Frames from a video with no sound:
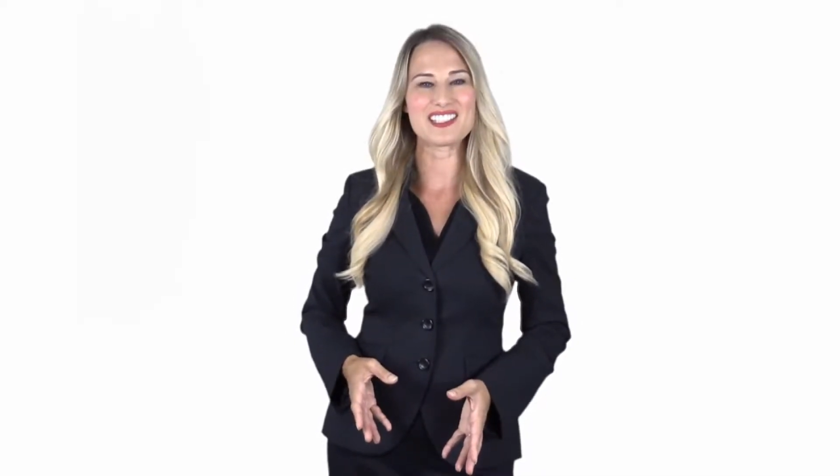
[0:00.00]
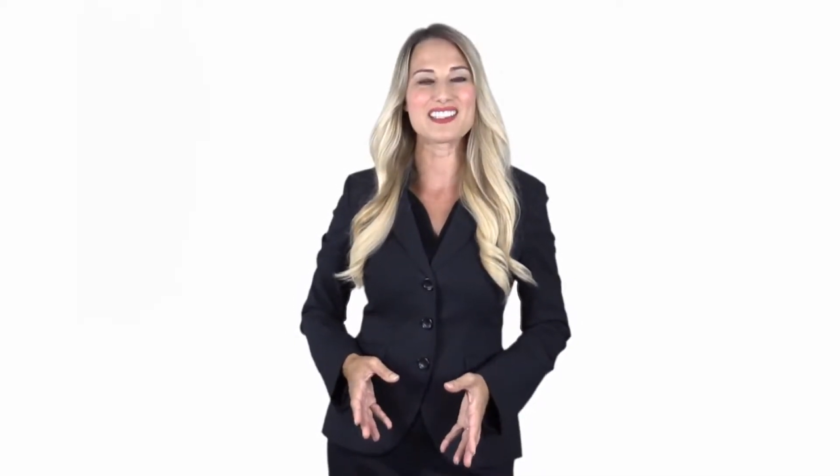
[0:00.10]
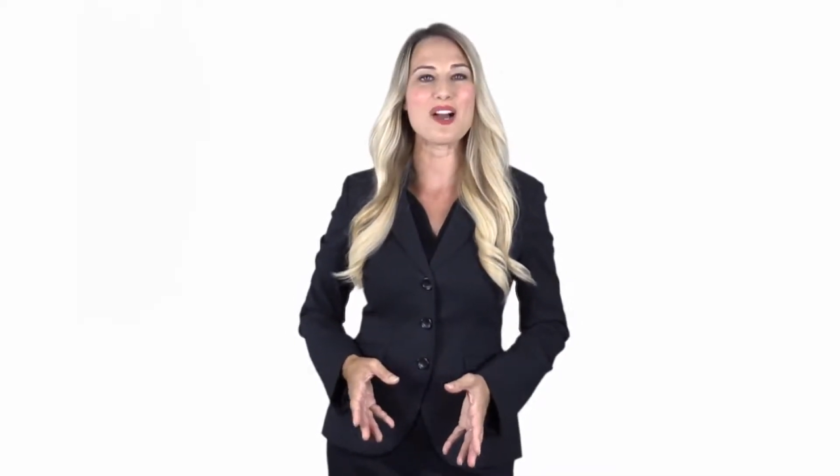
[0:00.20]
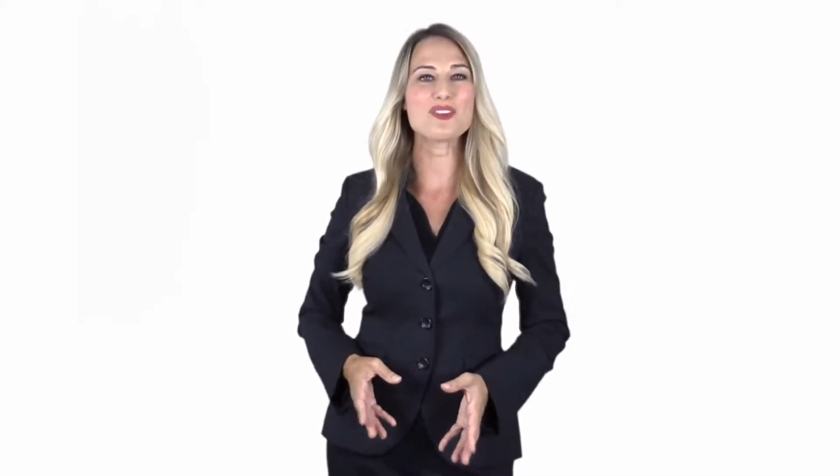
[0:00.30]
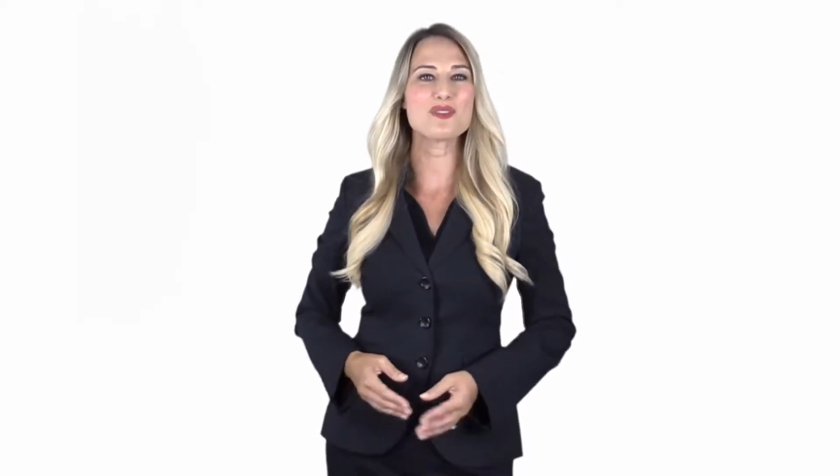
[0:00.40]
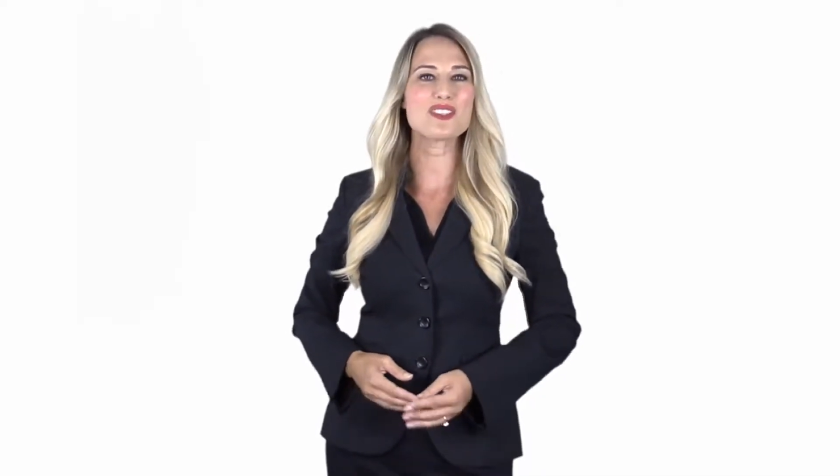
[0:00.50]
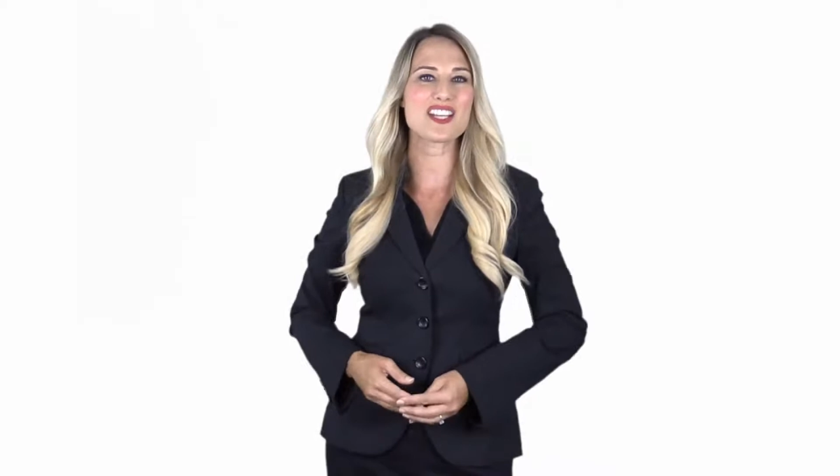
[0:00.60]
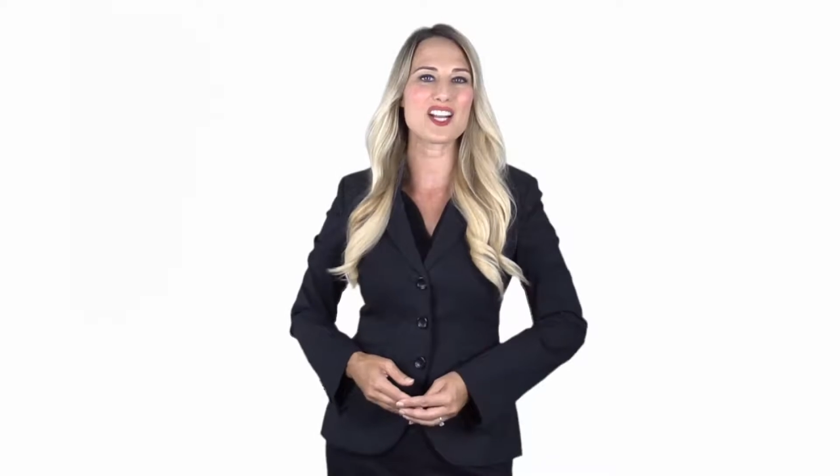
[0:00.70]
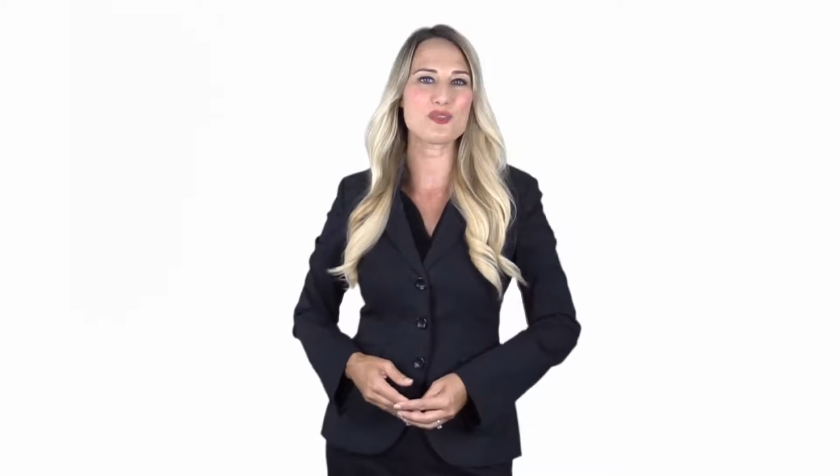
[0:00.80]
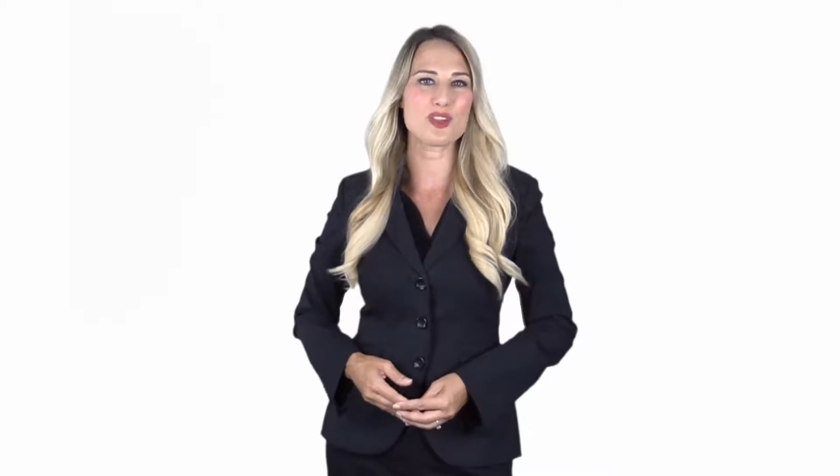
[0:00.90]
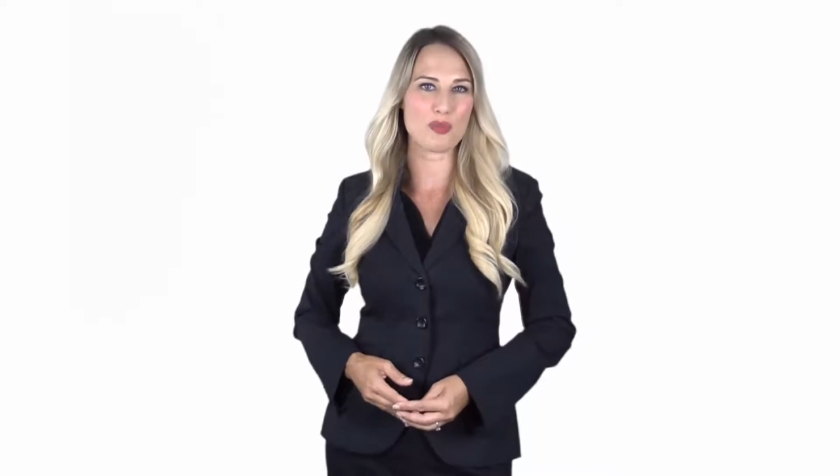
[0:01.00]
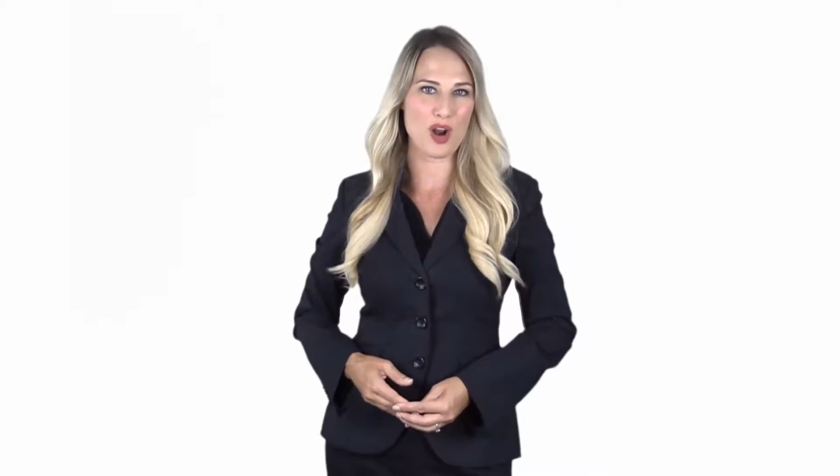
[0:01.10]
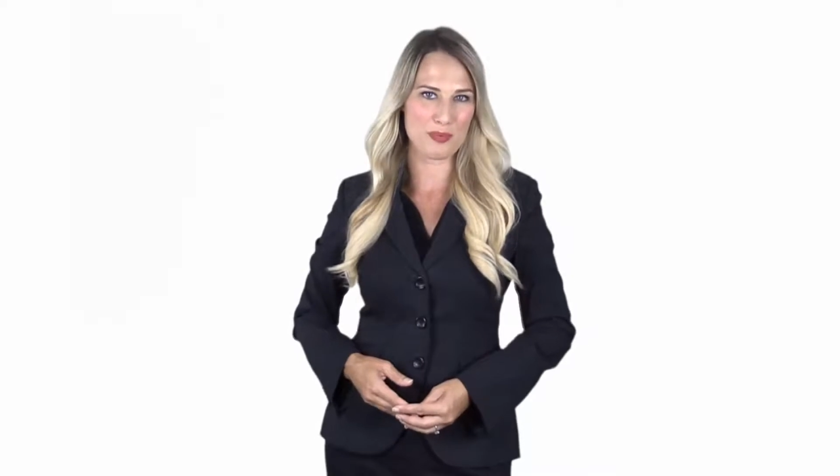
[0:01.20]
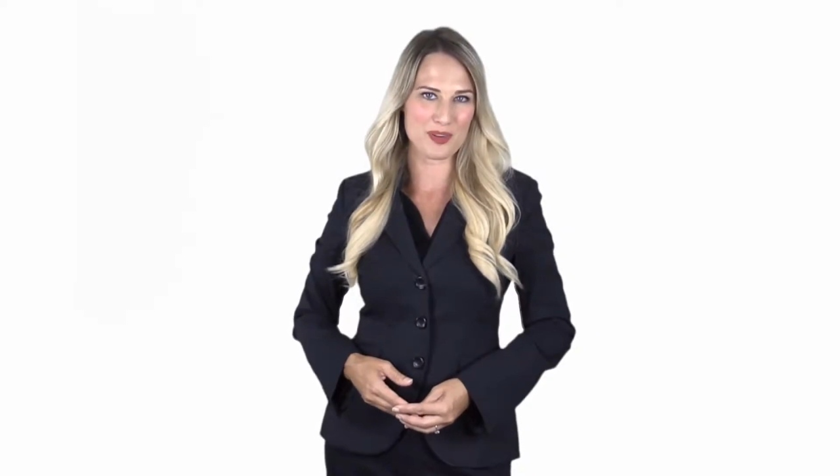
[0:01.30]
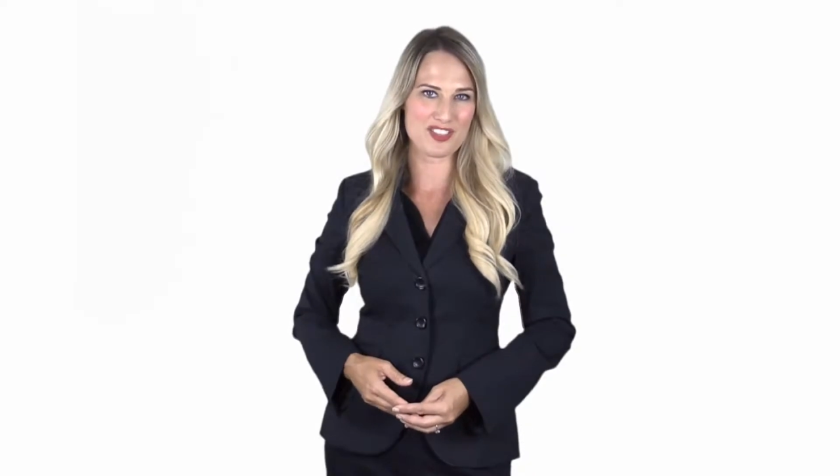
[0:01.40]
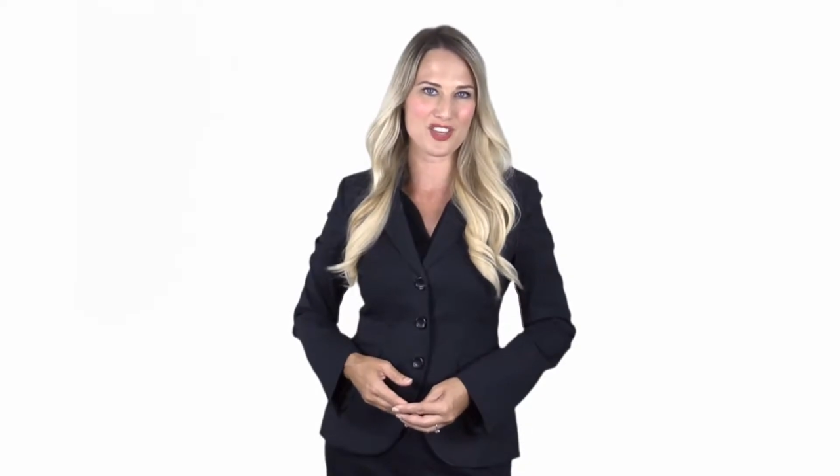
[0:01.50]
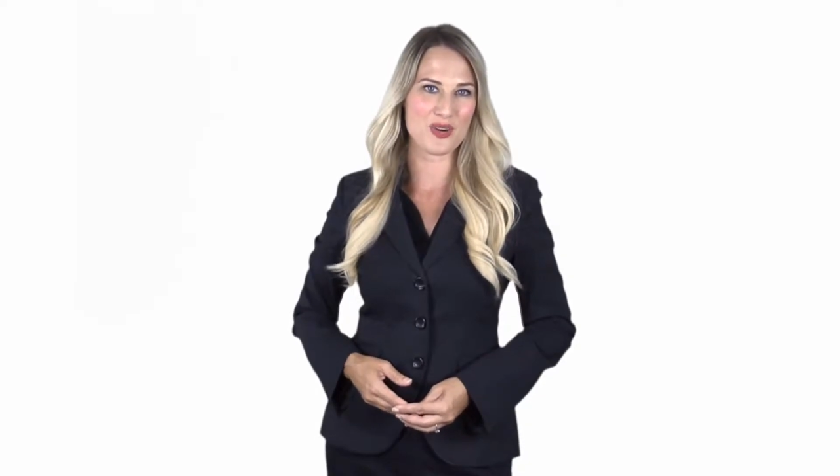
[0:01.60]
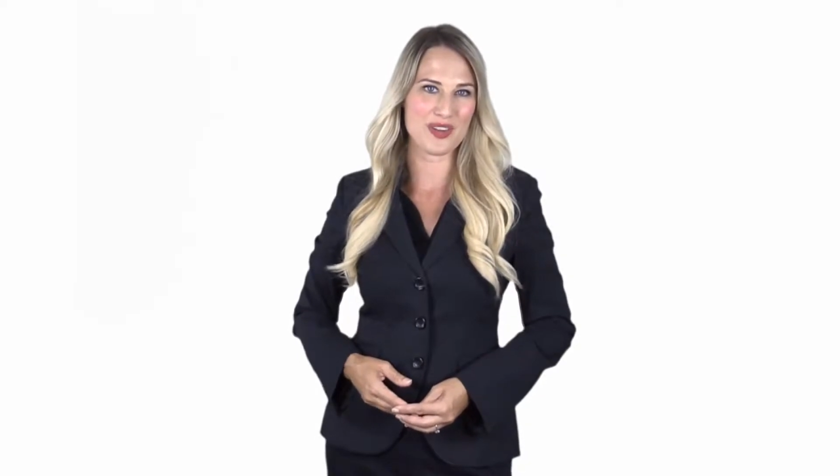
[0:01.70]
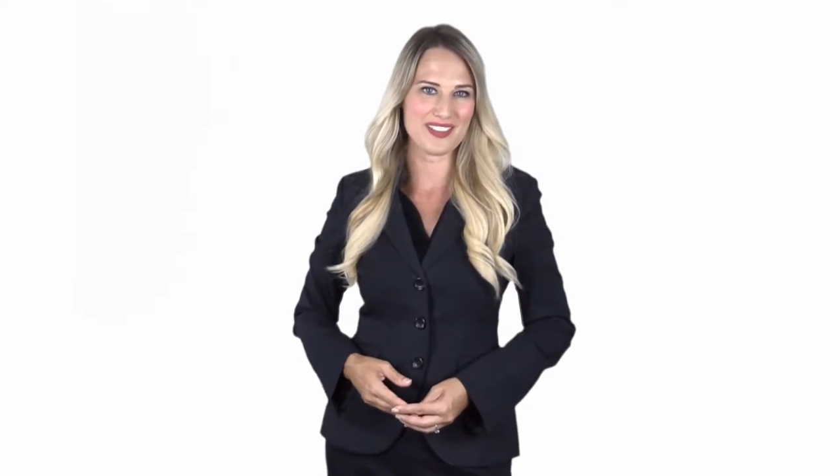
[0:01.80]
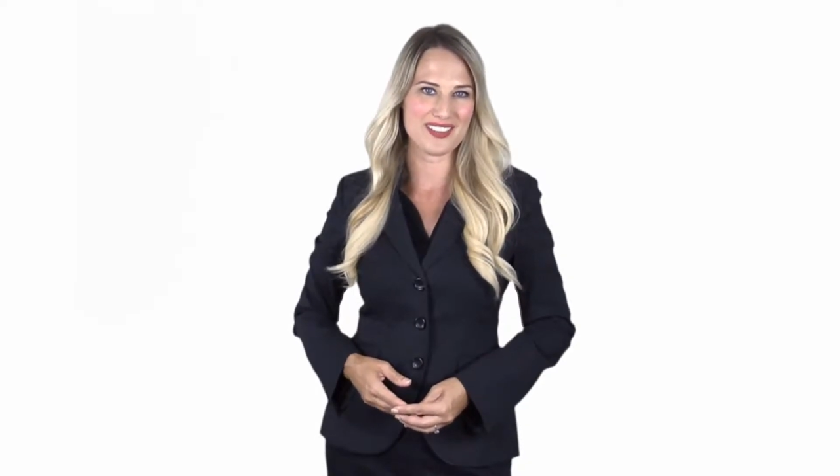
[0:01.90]
allows you to schedule a property
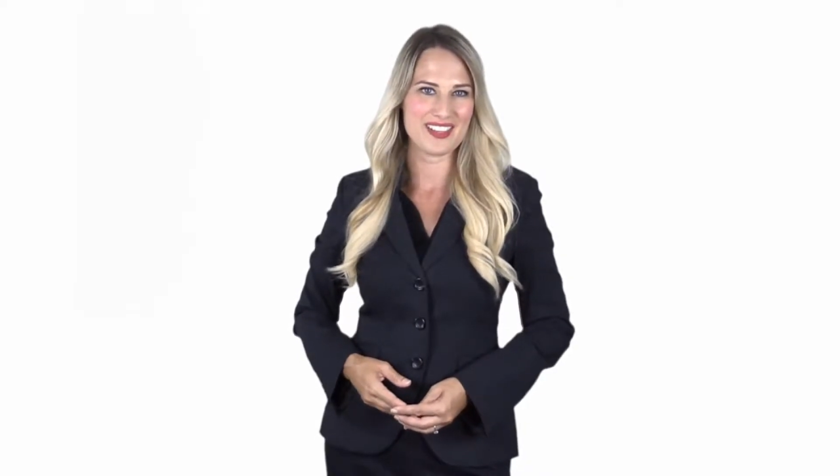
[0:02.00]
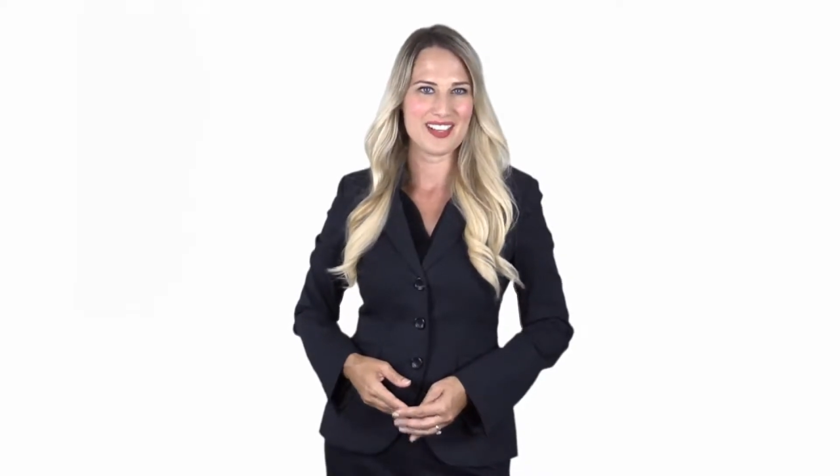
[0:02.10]
showing,